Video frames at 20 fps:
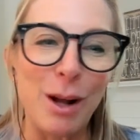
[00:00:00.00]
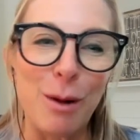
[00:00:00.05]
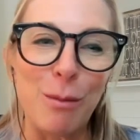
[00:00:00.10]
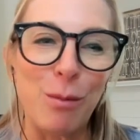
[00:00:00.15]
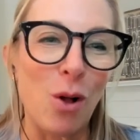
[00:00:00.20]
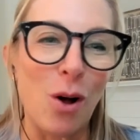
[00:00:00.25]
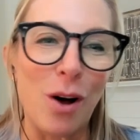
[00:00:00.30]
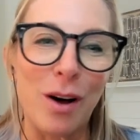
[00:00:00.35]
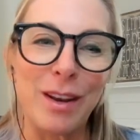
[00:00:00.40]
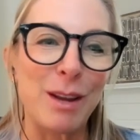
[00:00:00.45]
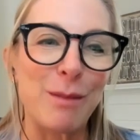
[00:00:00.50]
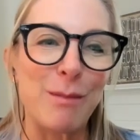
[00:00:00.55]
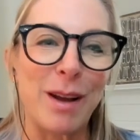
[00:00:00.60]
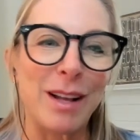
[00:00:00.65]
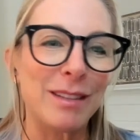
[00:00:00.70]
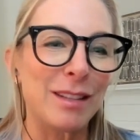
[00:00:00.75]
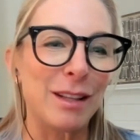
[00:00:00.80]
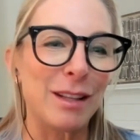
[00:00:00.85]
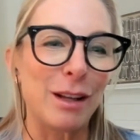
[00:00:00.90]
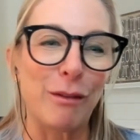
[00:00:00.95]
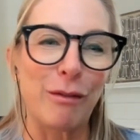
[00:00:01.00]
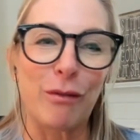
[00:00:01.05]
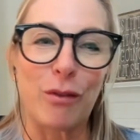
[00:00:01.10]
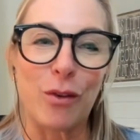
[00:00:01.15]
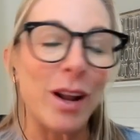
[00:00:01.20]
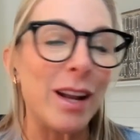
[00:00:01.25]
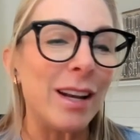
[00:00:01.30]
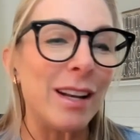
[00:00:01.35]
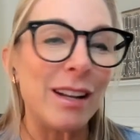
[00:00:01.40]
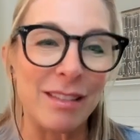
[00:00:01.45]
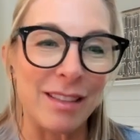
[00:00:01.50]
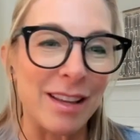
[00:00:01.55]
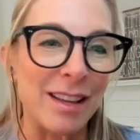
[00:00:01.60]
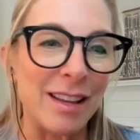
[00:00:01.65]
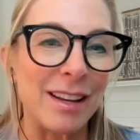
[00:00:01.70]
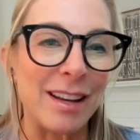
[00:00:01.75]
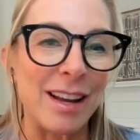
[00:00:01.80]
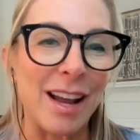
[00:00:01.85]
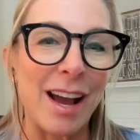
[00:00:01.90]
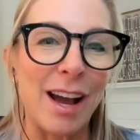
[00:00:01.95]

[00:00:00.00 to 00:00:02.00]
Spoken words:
applauding myself for anything.